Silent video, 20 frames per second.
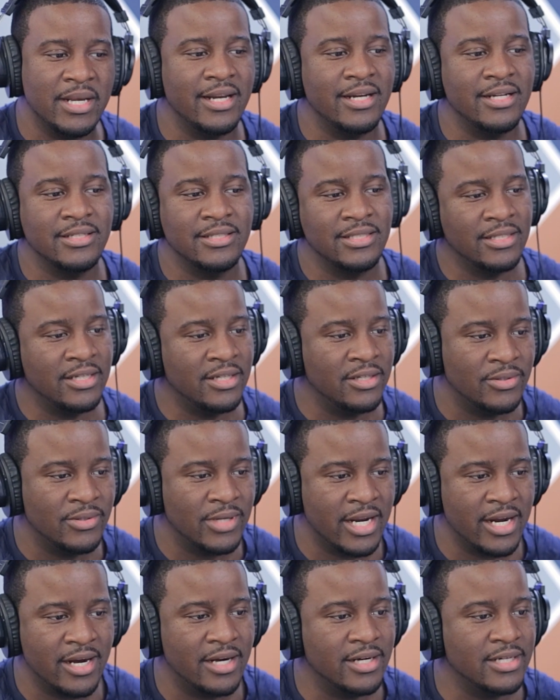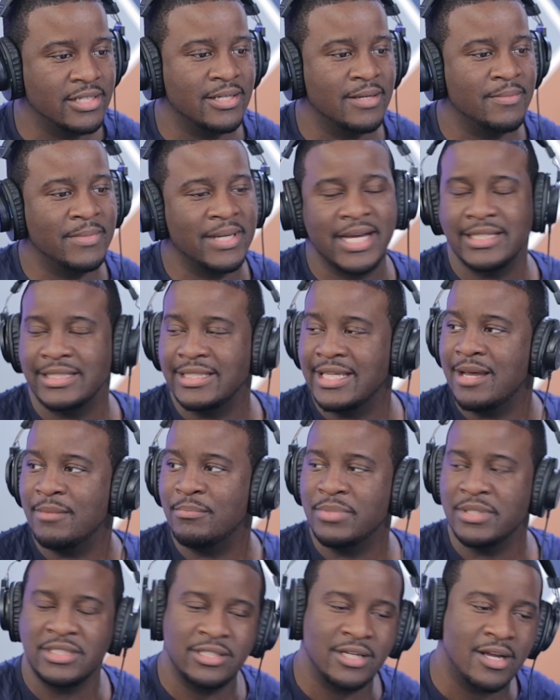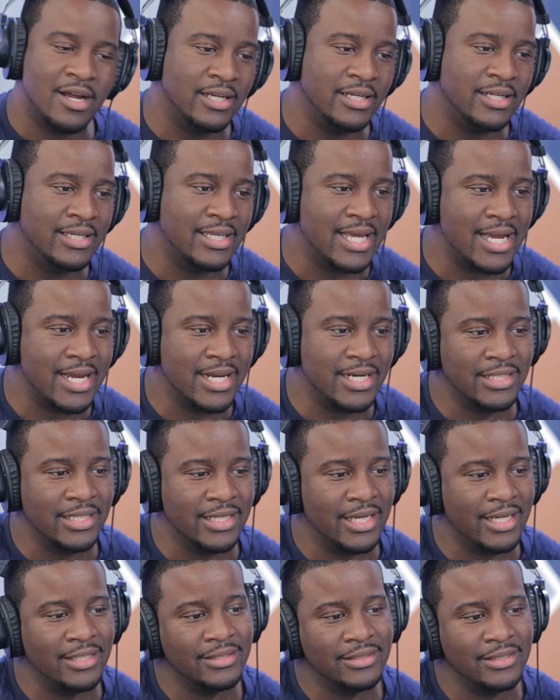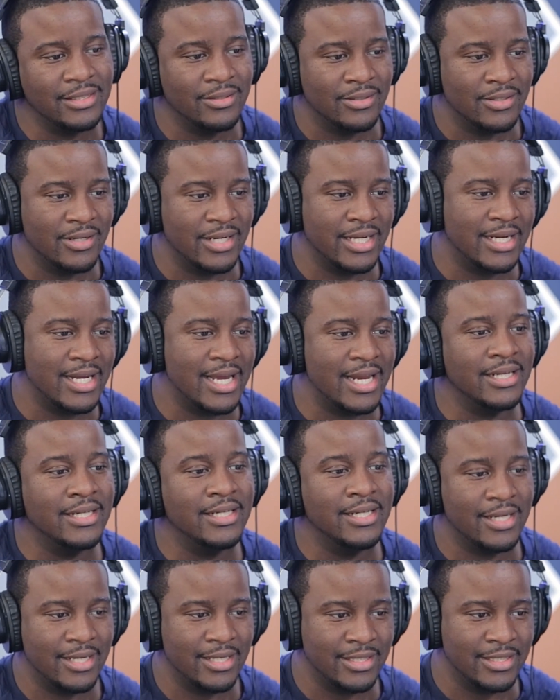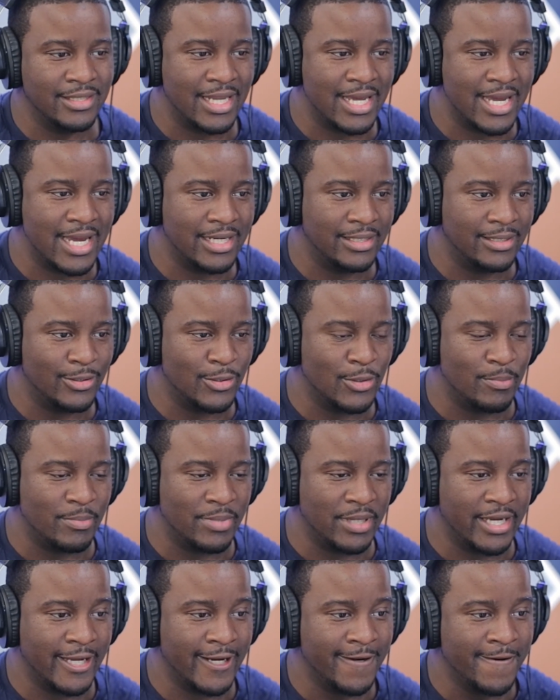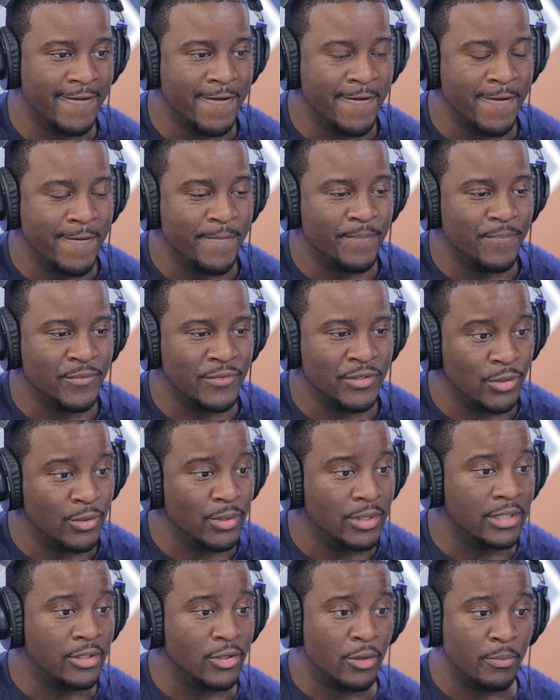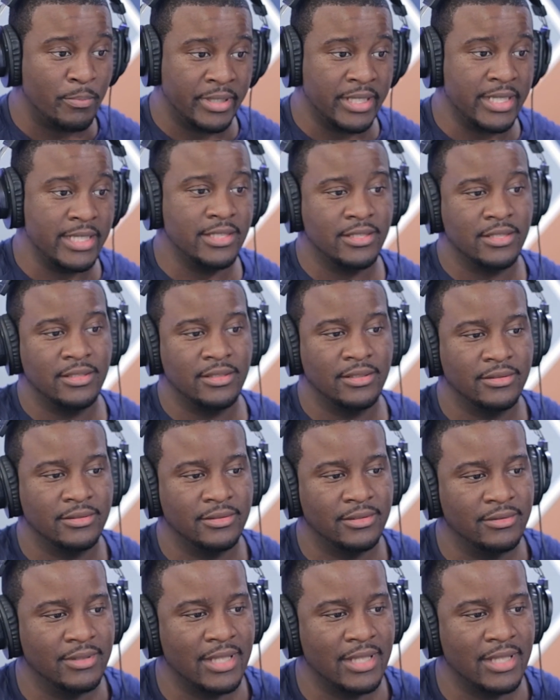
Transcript: they didn't see you there or something like that, but y'all in line, they kind of cut in the line a little bit. You a little pissed. You